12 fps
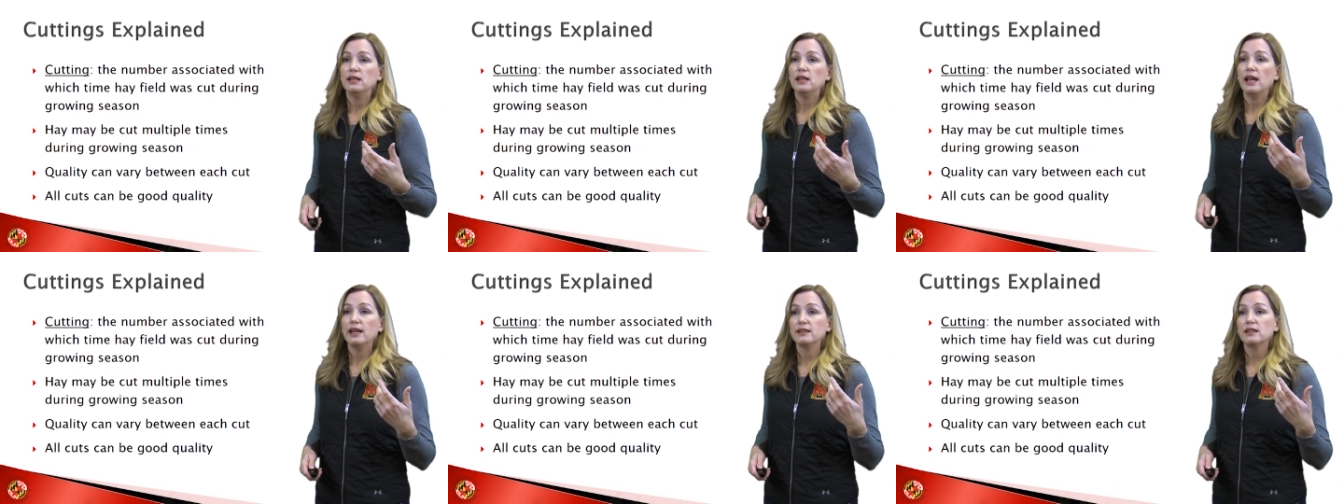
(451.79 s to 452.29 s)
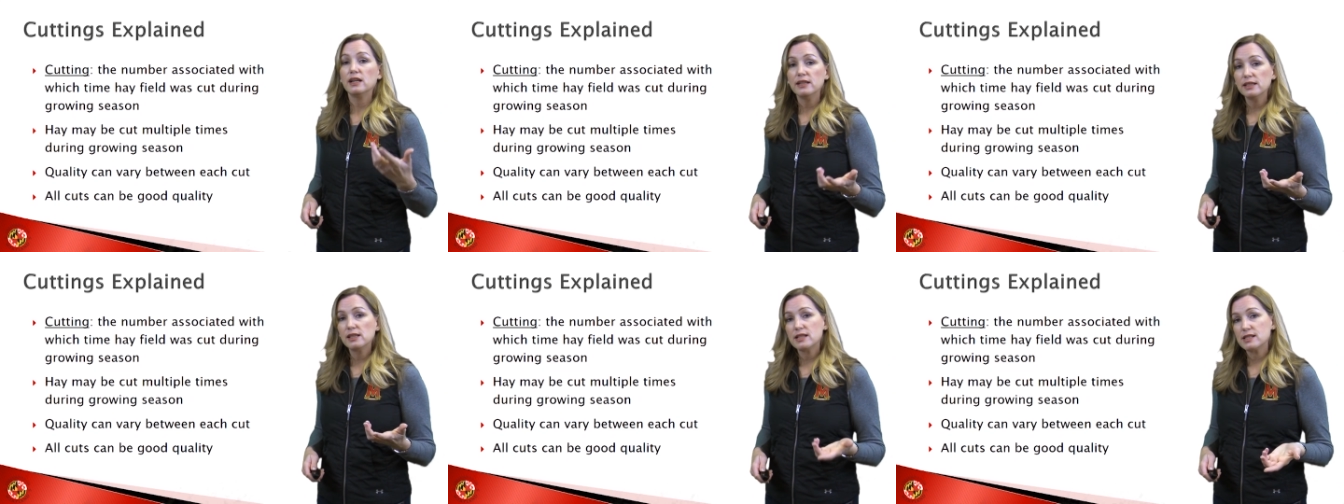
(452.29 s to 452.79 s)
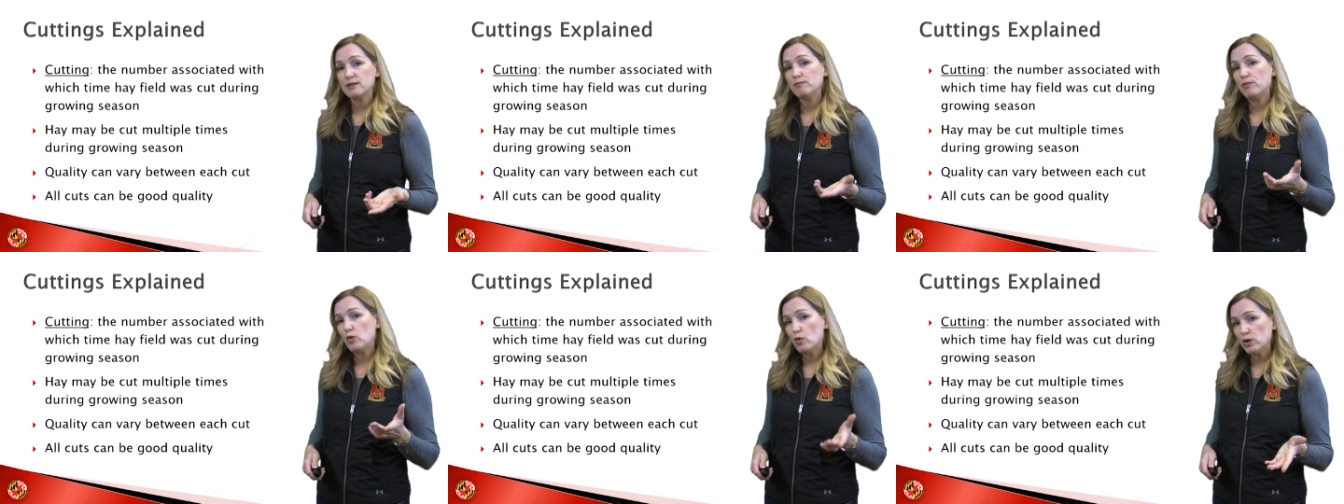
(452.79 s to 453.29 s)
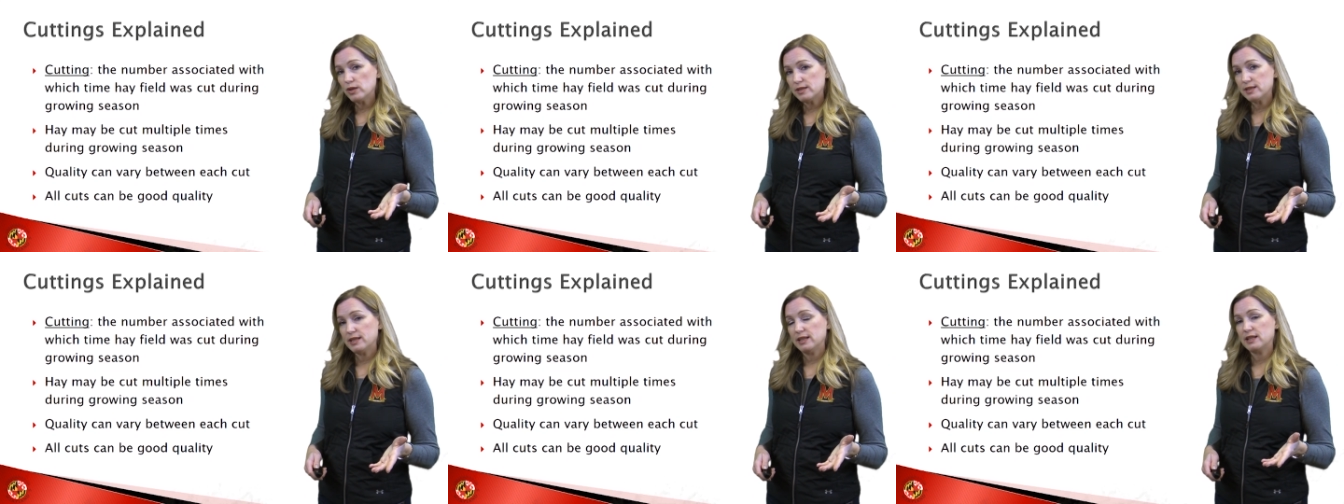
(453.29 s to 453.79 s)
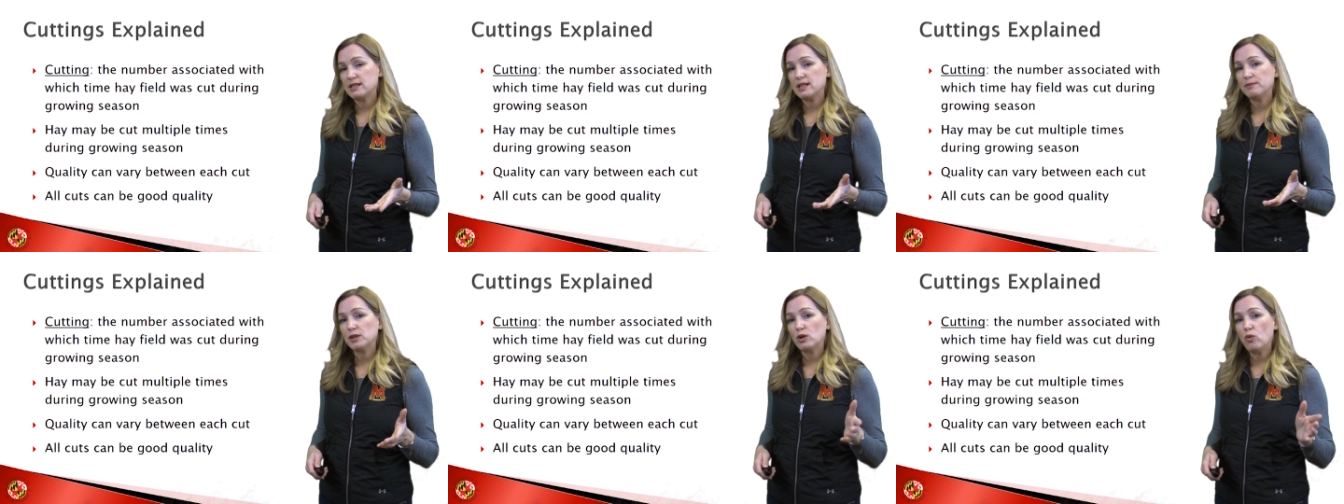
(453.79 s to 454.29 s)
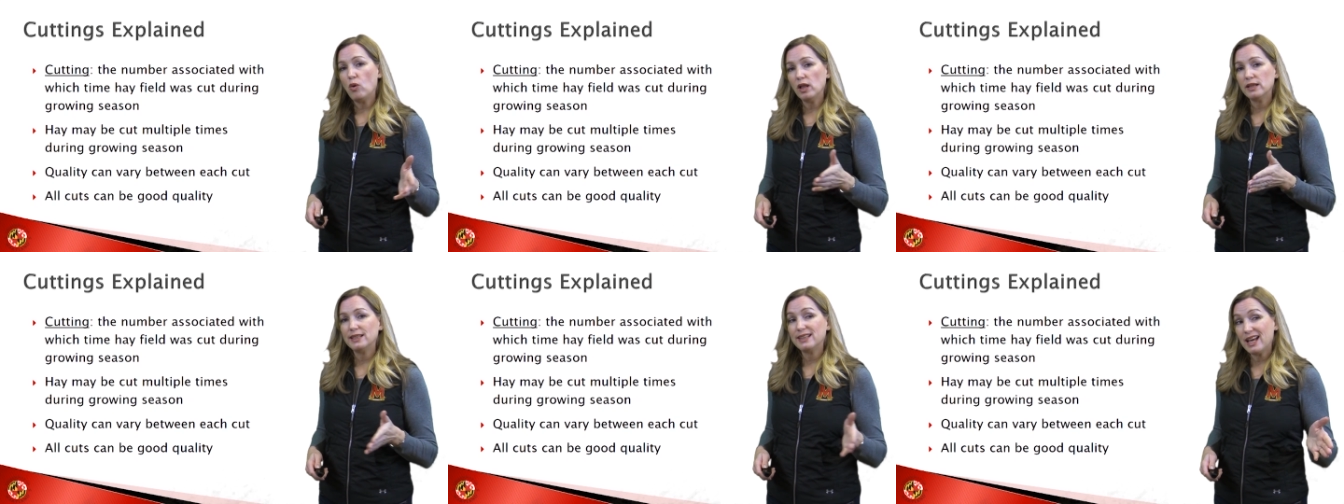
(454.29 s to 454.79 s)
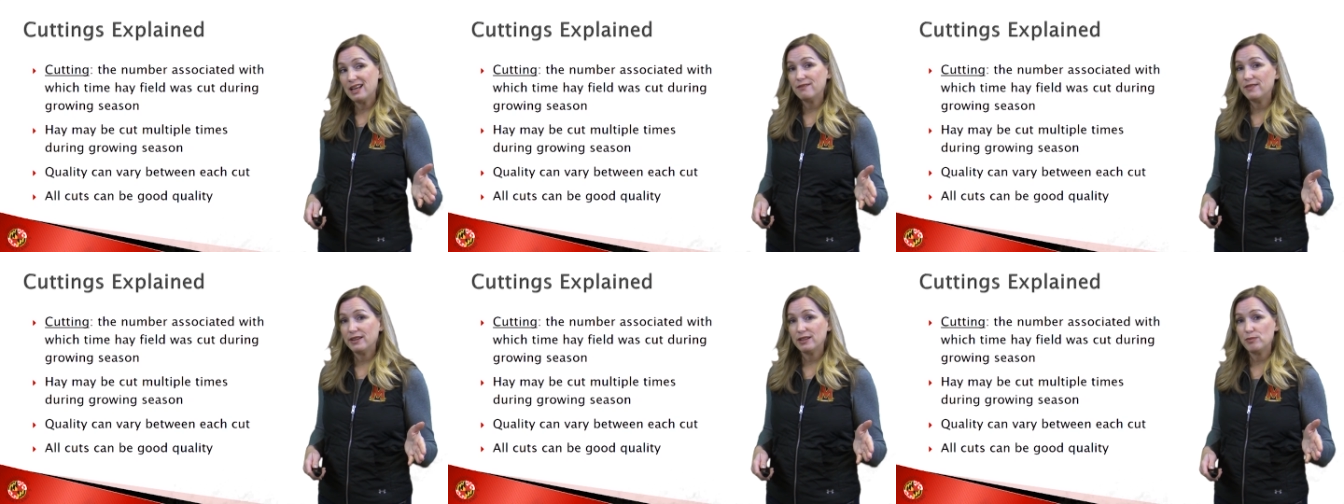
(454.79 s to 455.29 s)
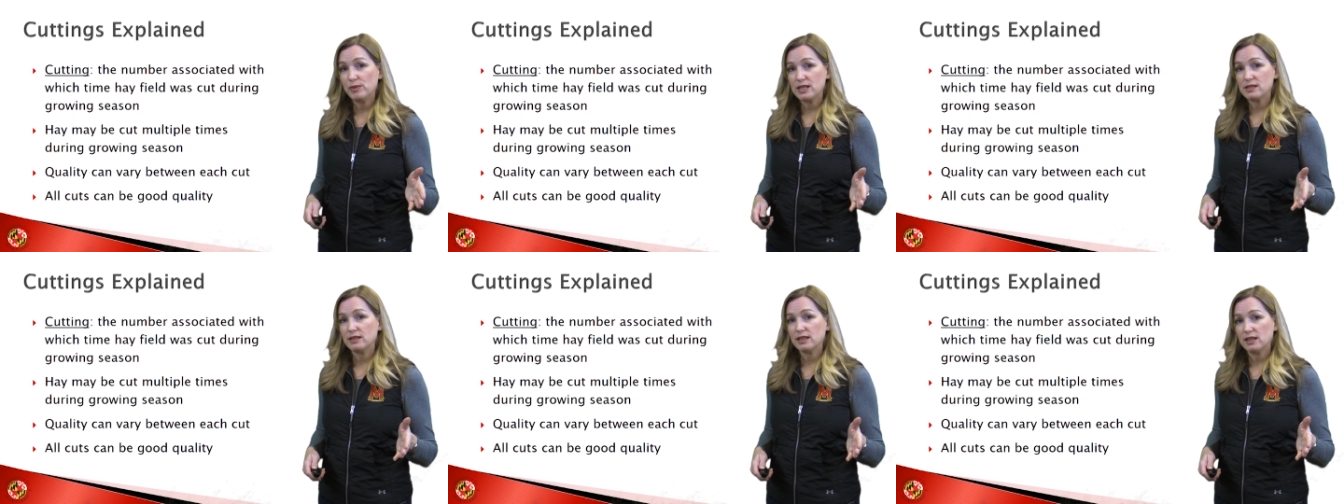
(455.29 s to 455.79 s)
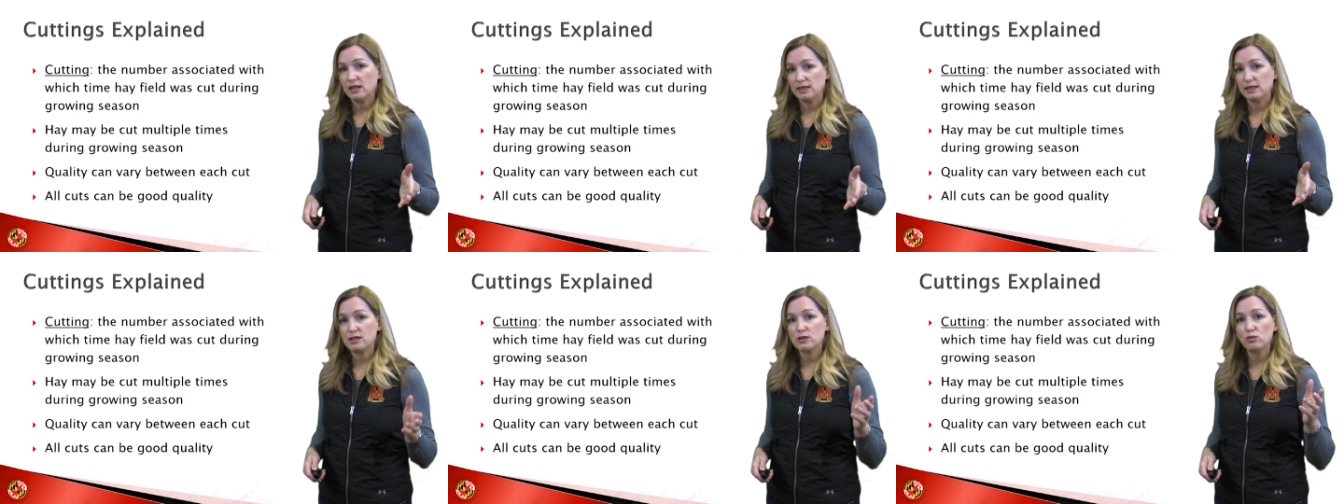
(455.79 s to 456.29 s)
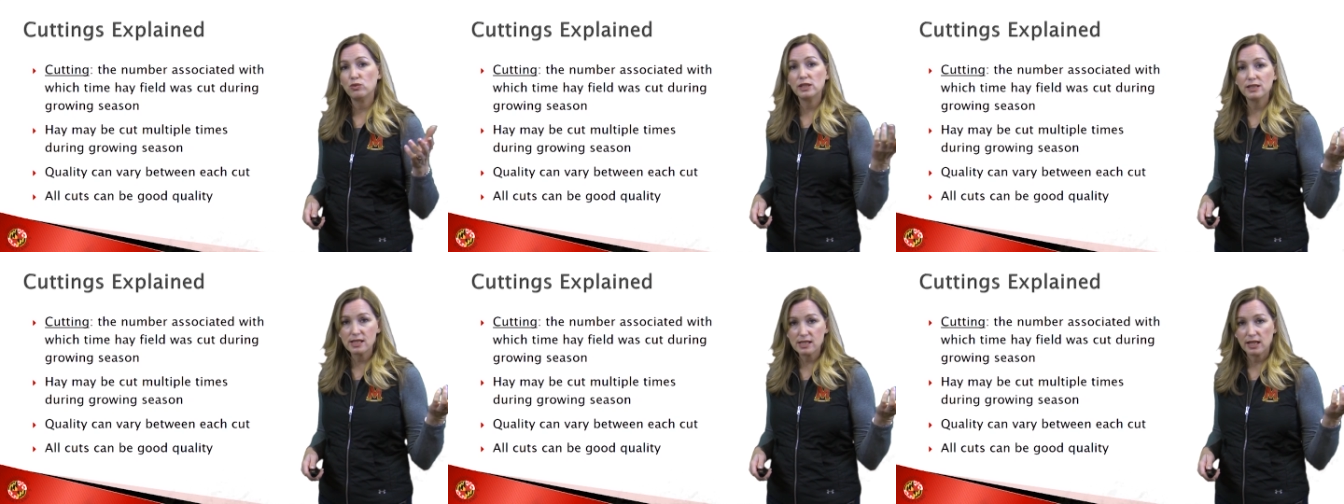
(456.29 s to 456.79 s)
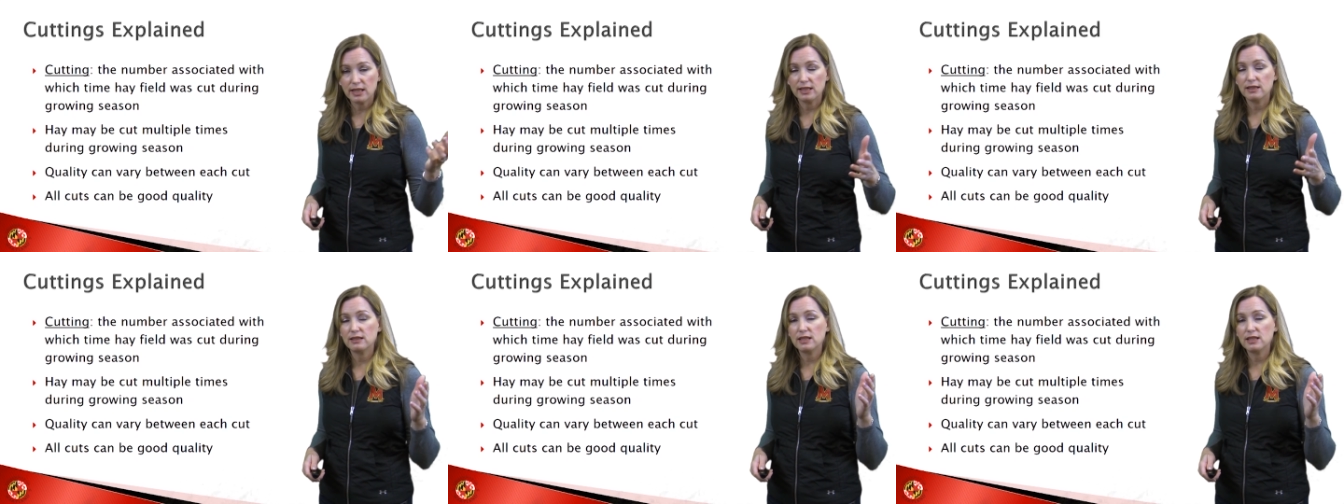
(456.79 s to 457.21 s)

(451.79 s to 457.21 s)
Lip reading: And cutting is important, except the quality can vary based on the cutting. So what is cutting?